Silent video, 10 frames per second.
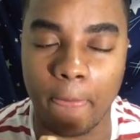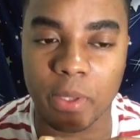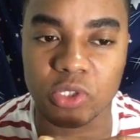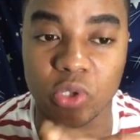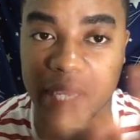
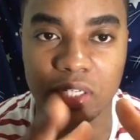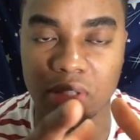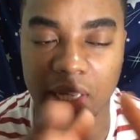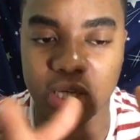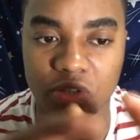So I get
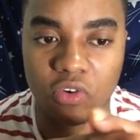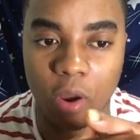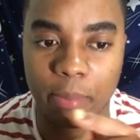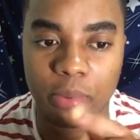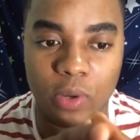to
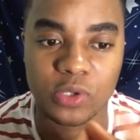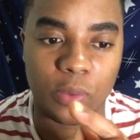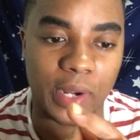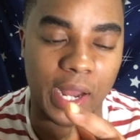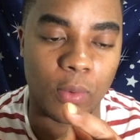crop what
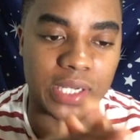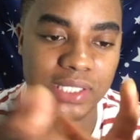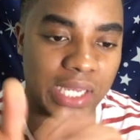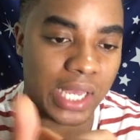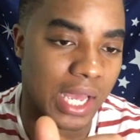I want,
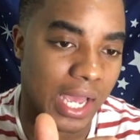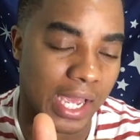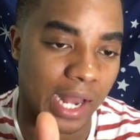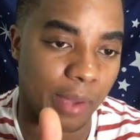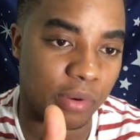
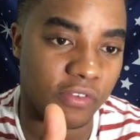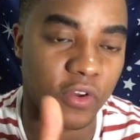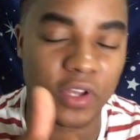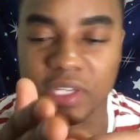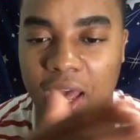and I
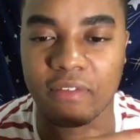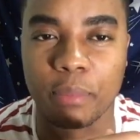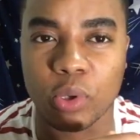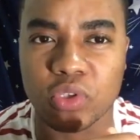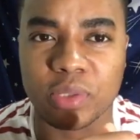prefer having
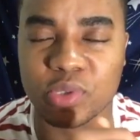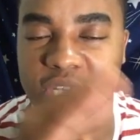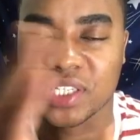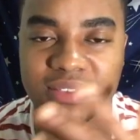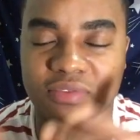both of them so
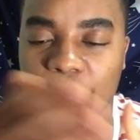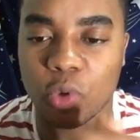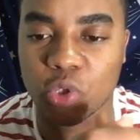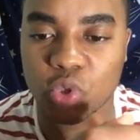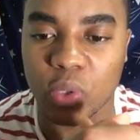that for
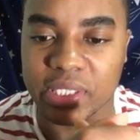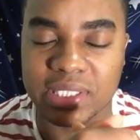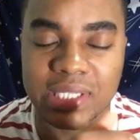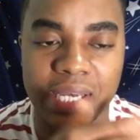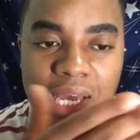more choice,
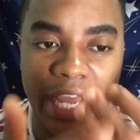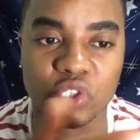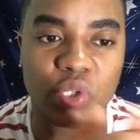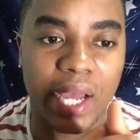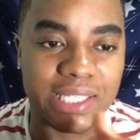and
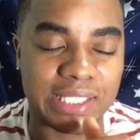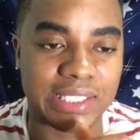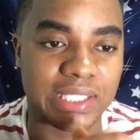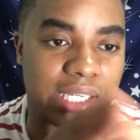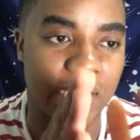you guys can
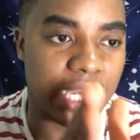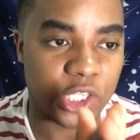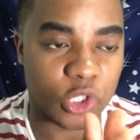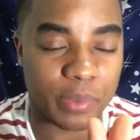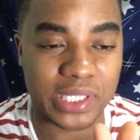see.
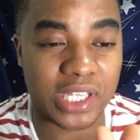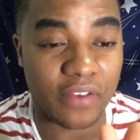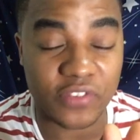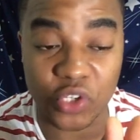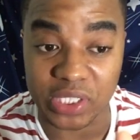So basically,
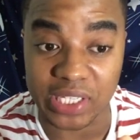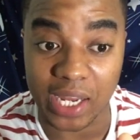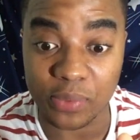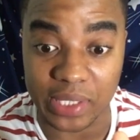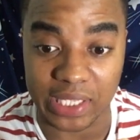after you're
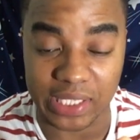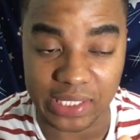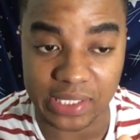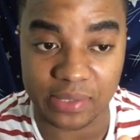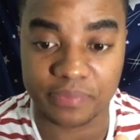done with
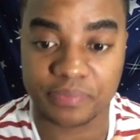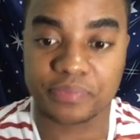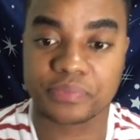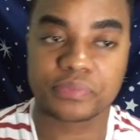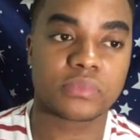this,
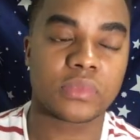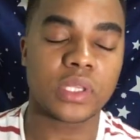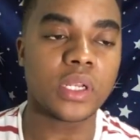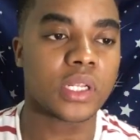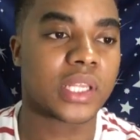
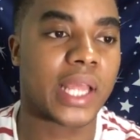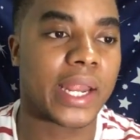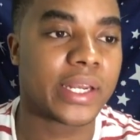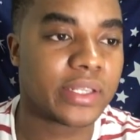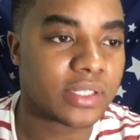
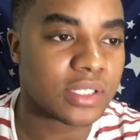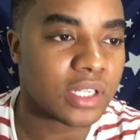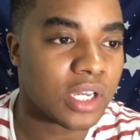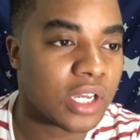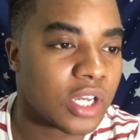then
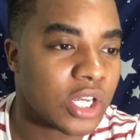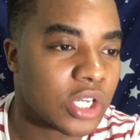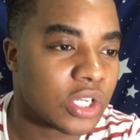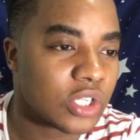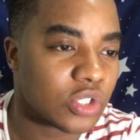
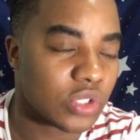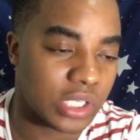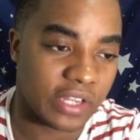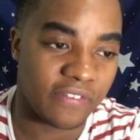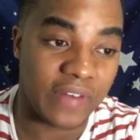you
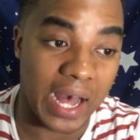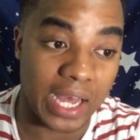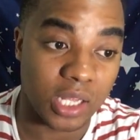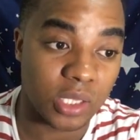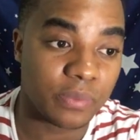click
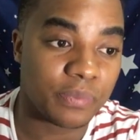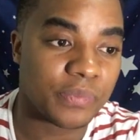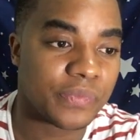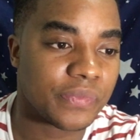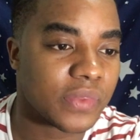File,
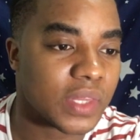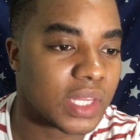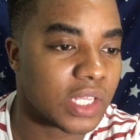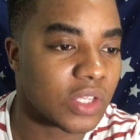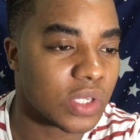
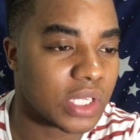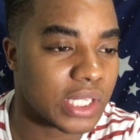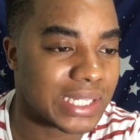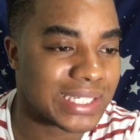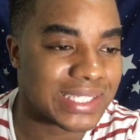and you
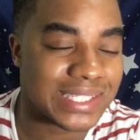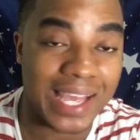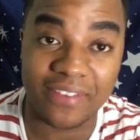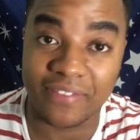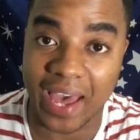click
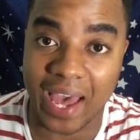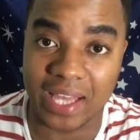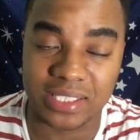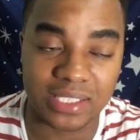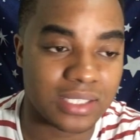Save
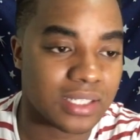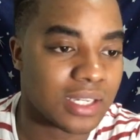As,